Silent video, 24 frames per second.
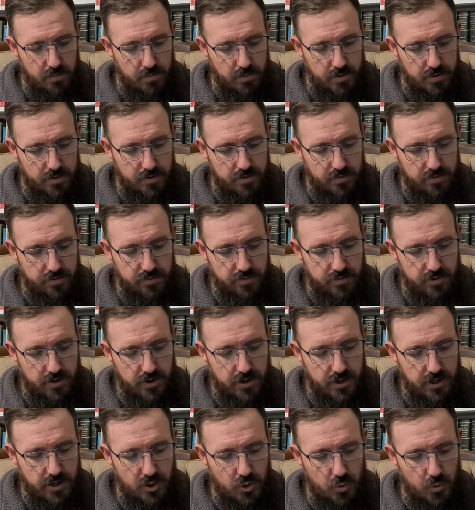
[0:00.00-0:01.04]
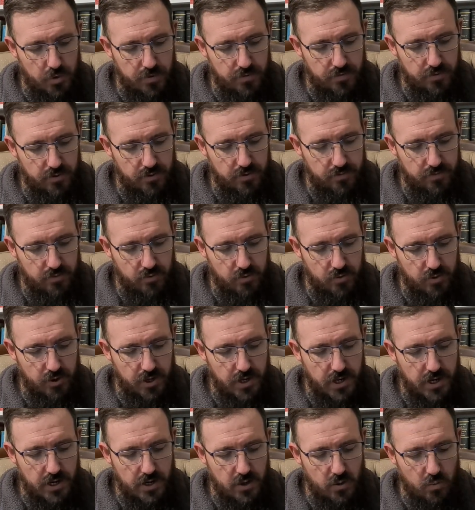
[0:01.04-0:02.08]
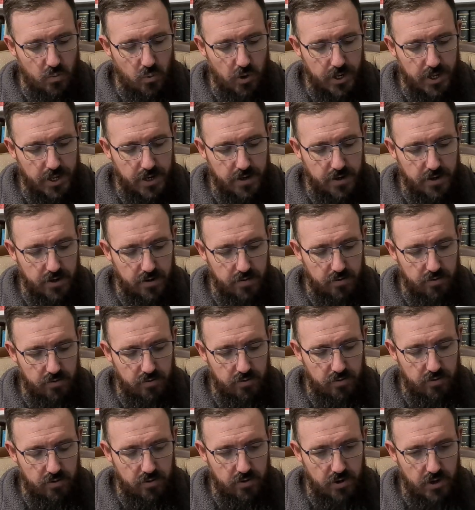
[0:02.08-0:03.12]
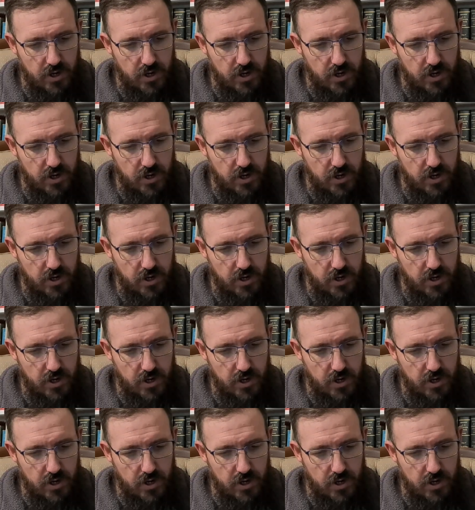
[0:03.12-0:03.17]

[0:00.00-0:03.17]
but inside you are full of greed and wickedness.